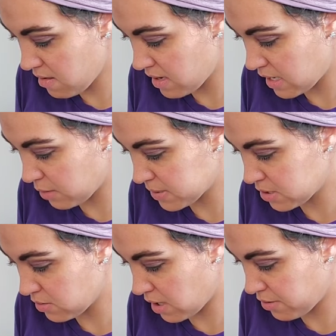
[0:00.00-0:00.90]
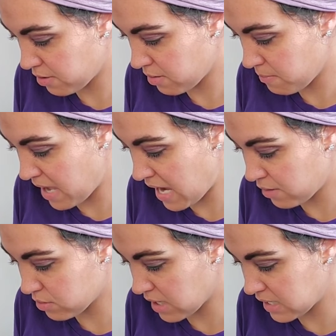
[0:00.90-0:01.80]
It helps to either matte
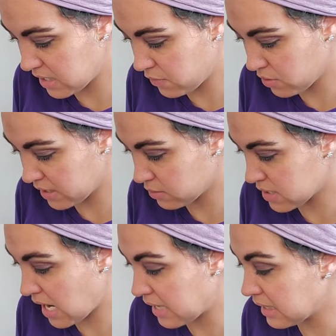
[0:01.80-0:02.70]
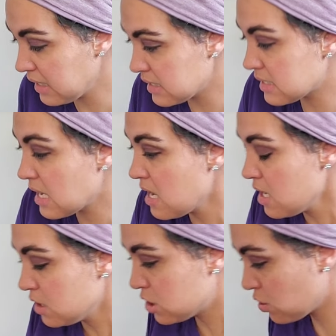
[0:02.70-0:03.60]
or kind of give you like those highlights.
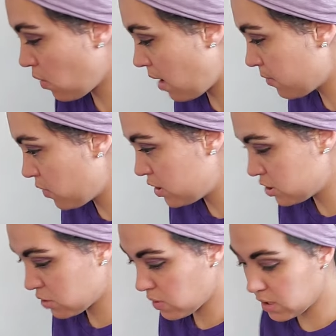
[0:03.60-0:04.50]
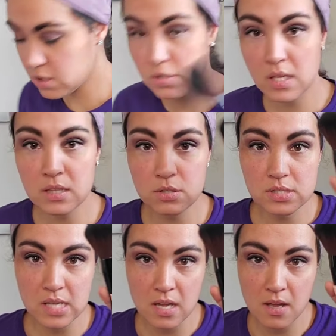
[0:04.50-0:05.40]
So I'm going to just quickly do that. There's
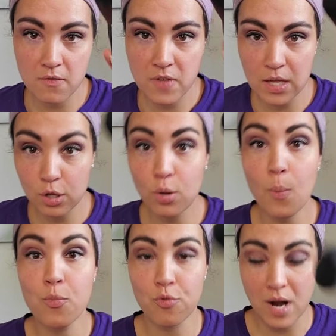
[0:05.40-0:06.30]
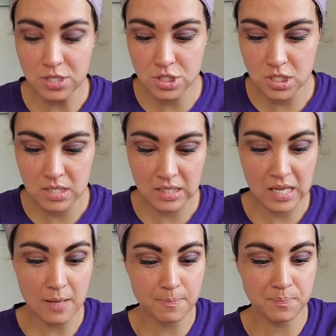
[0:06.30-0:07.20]
a veil brush in the
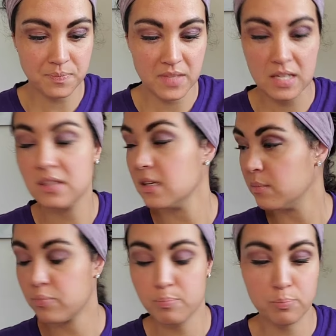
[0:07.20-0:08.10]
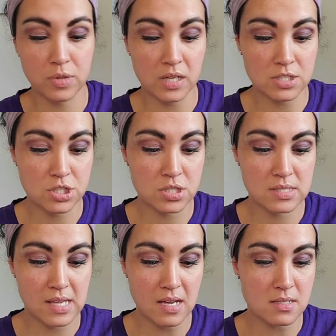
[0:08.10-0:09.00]
kit, in the blush
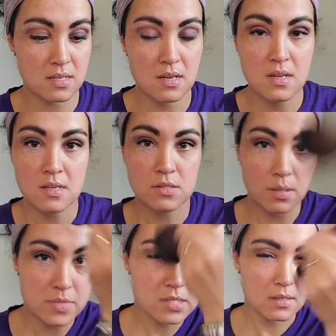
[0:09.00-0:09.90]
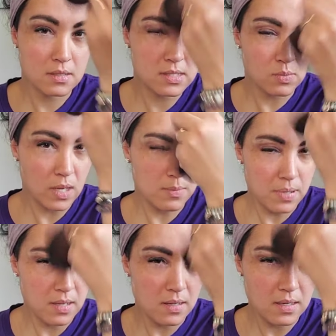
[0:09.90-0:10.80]
set. So I'm just going to swipe
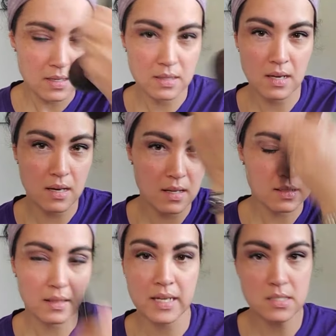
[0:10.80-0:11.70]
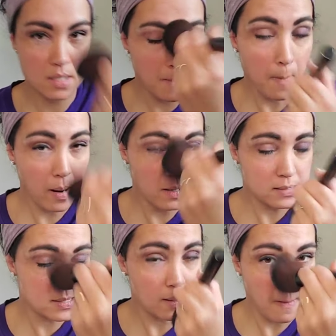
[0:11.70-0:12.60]
in the light
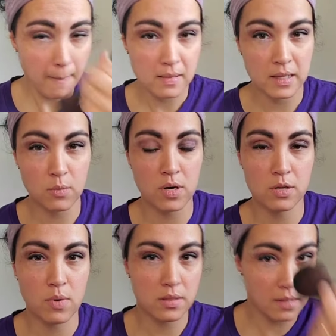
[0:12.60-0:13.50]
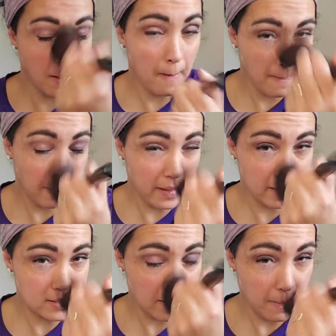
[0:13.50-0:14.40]
parts, like where you want the
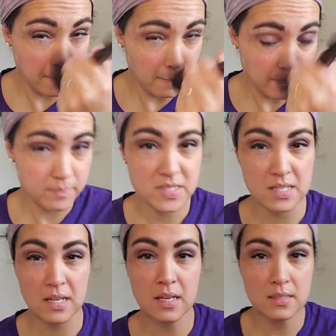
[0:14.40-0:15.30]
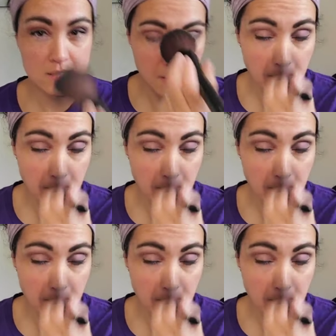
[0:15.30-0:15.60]
light to hit.